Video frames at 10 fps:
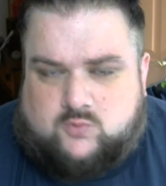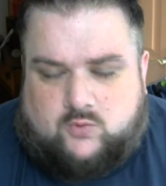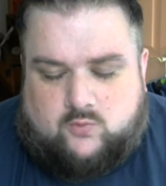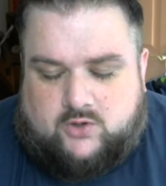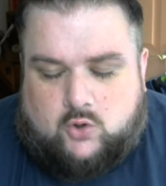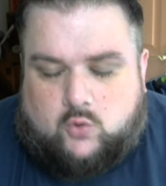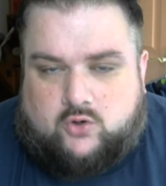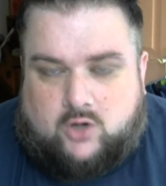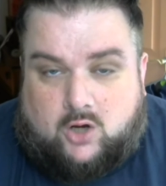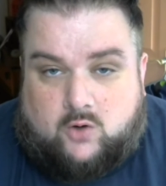We all
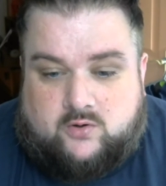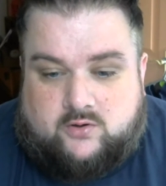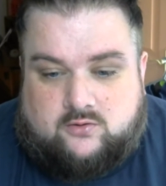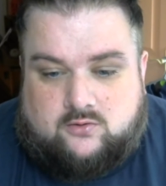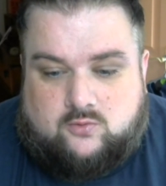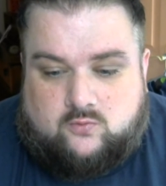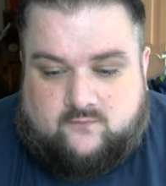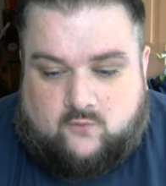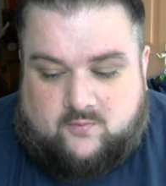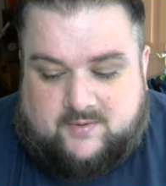know, and
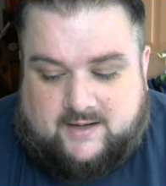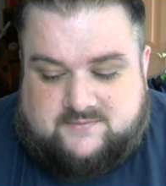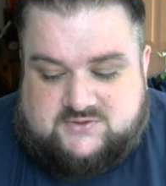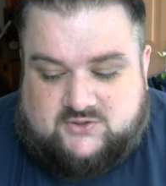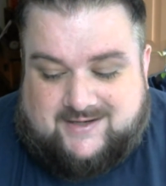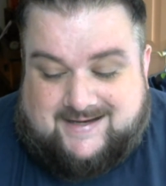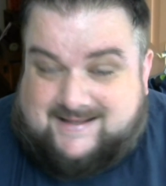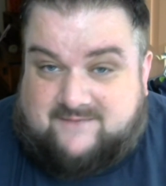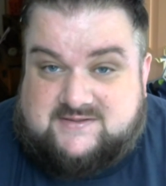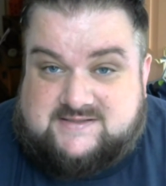we've all been absolutely
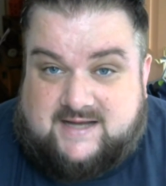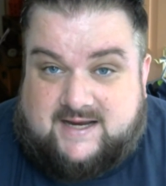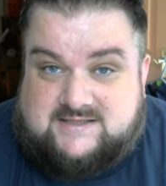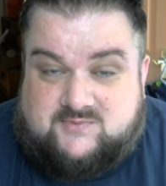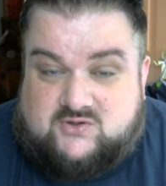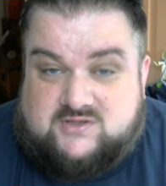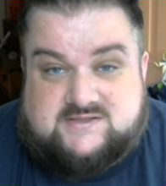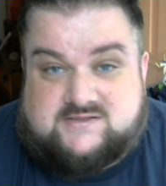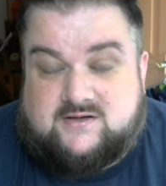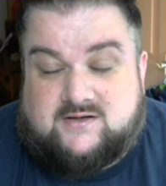devastated
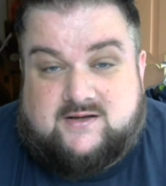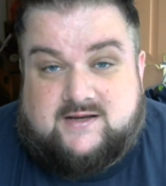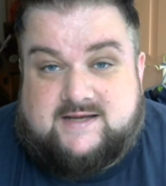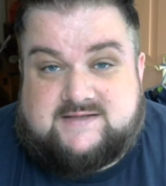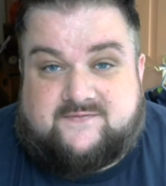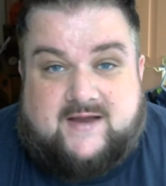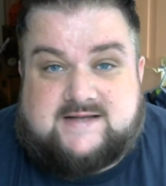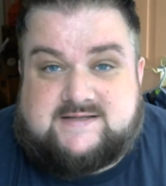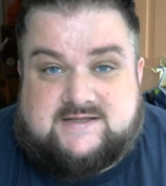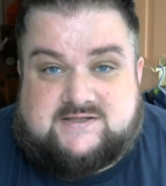because he's
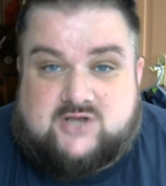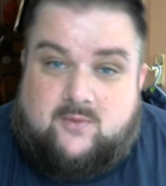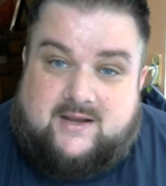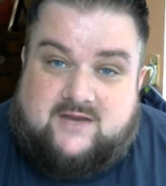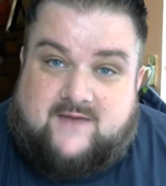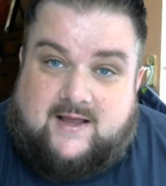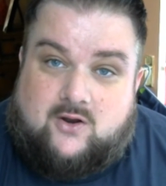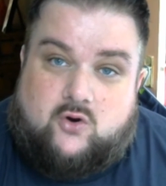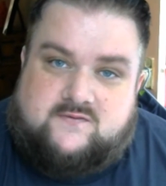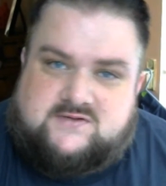affected so many of our
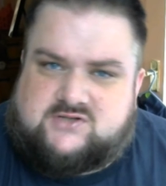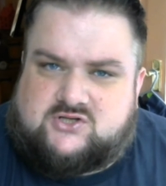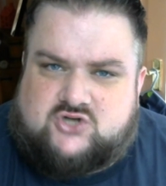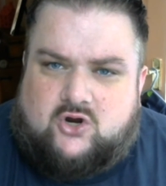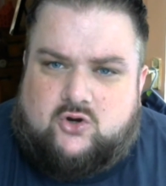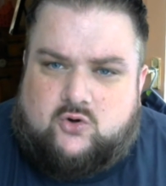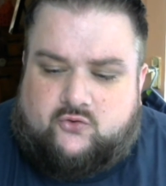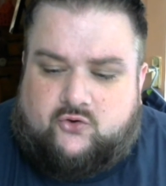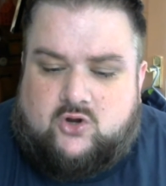lives as a child,